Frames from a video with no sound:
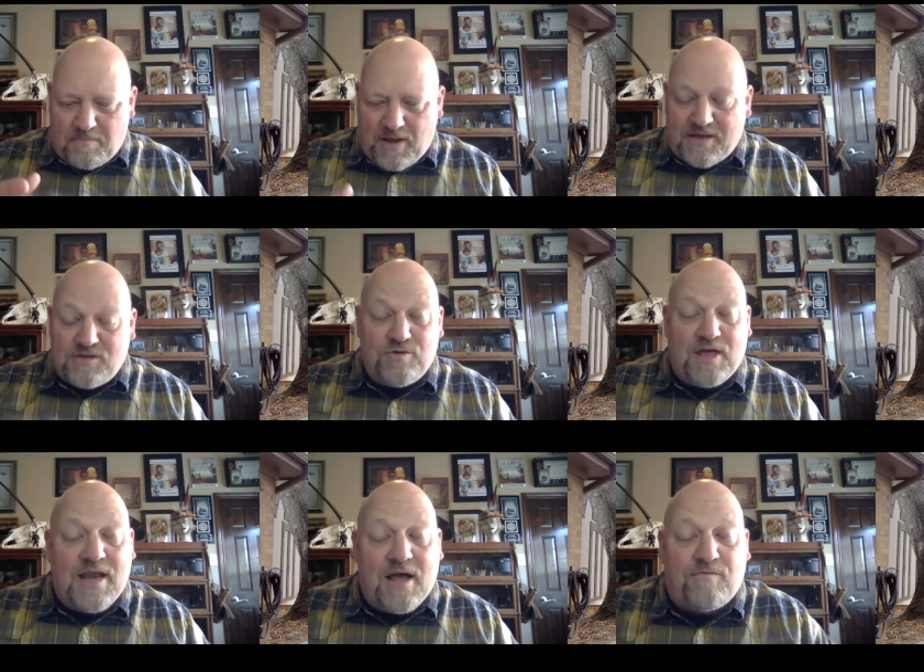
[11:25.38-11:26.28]
do
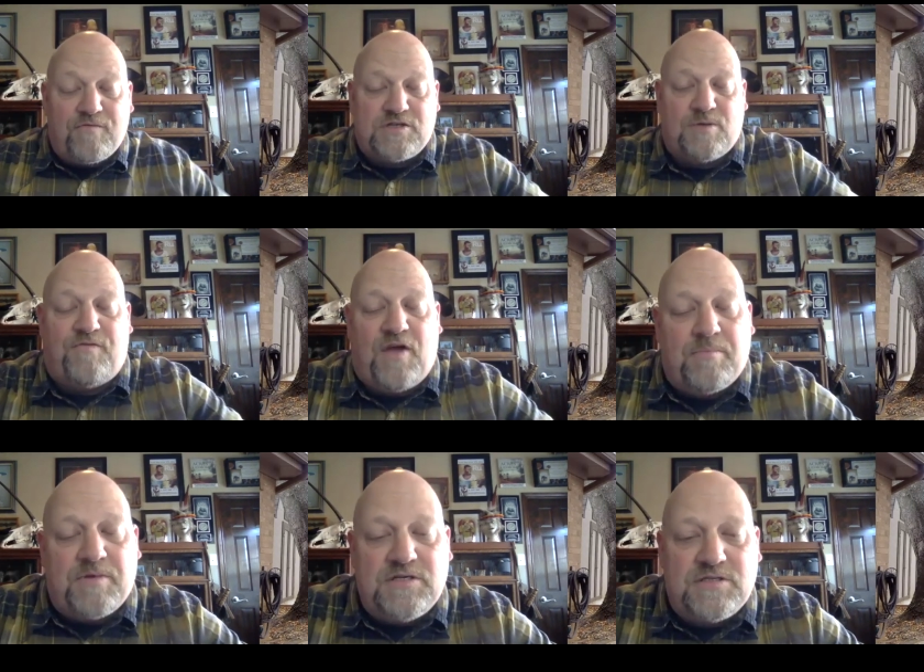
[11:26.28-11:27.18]
that. Now, for some
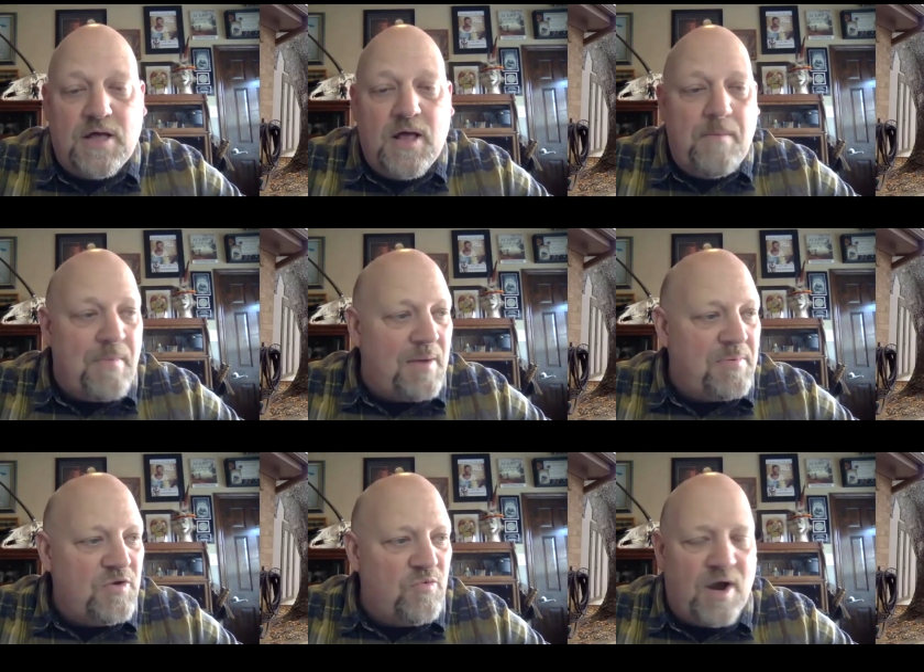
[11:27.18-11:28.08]
families, maybe
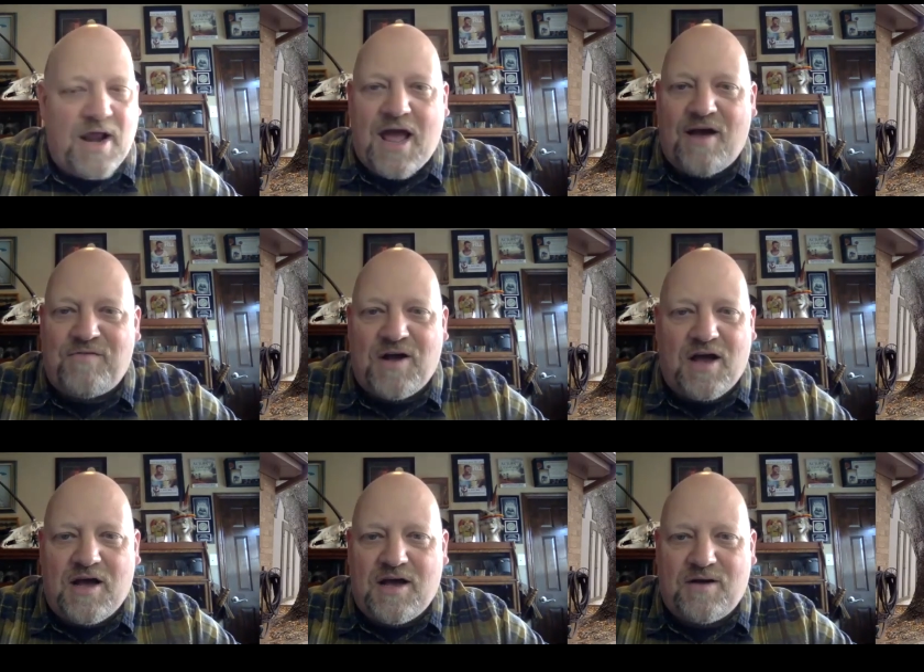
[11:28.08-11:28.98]
you want to have
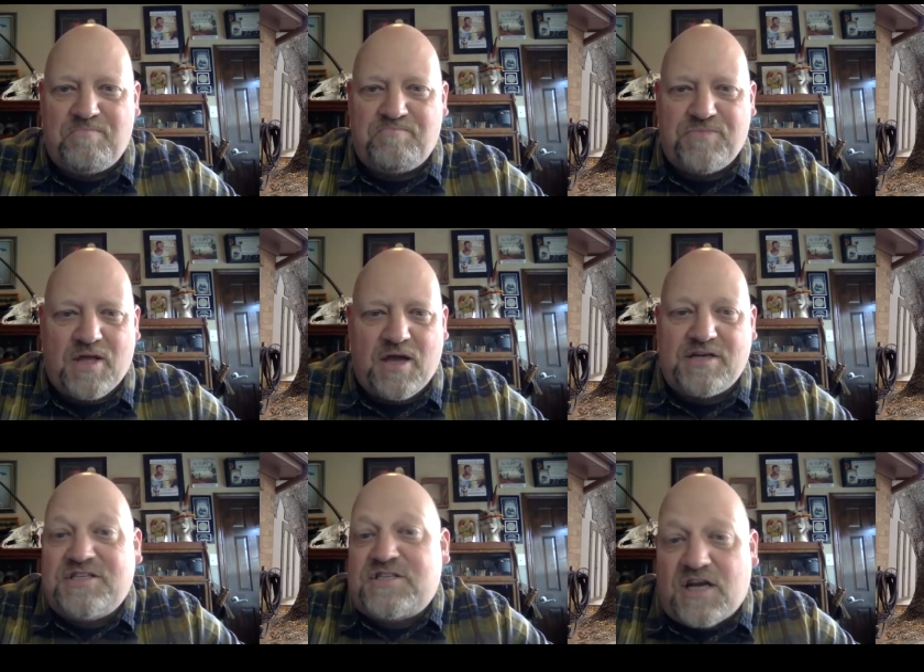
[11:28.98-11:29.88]
a
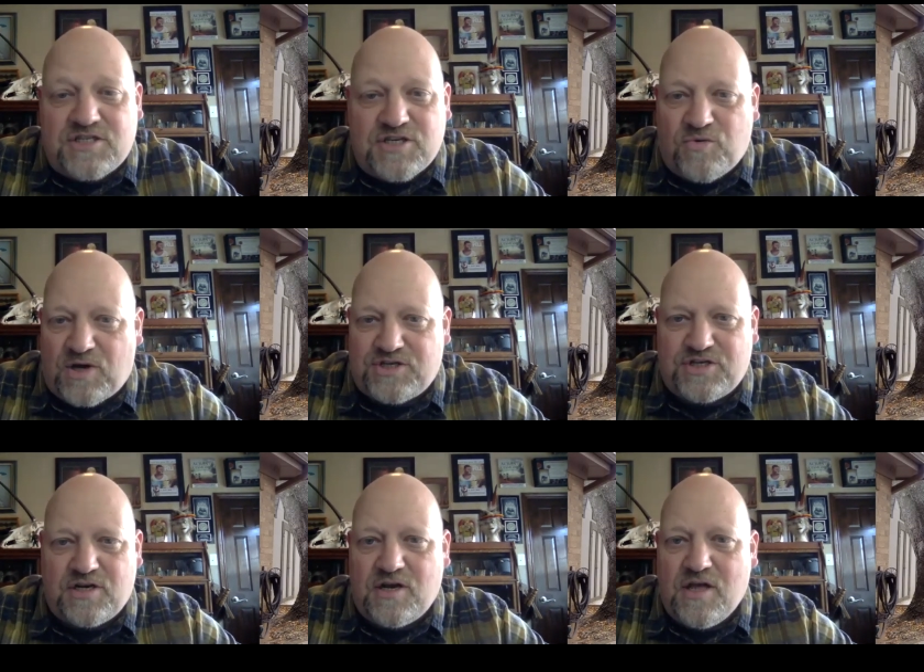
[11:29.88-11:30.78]
discussion
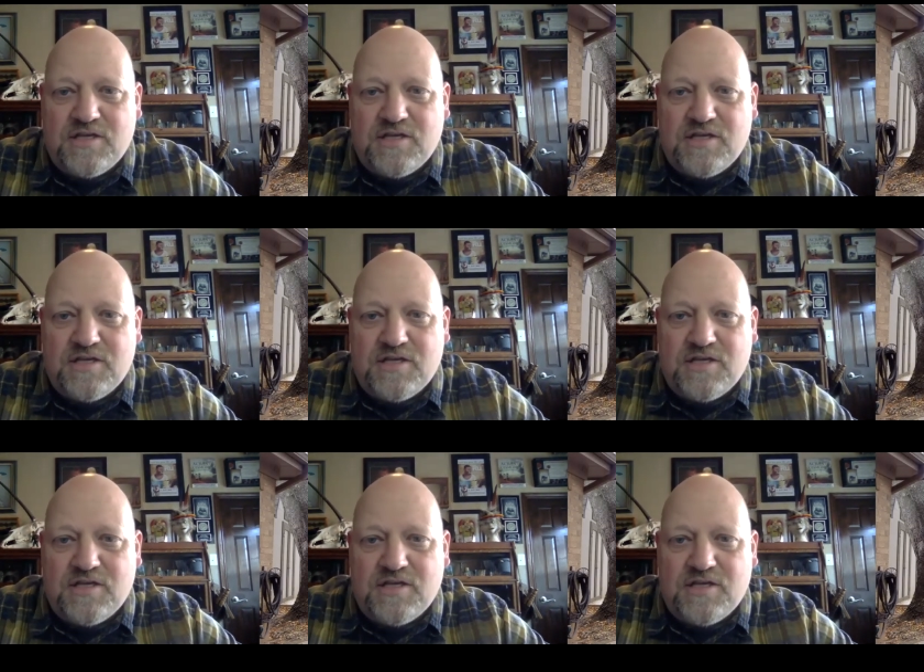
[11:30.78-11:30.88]
question.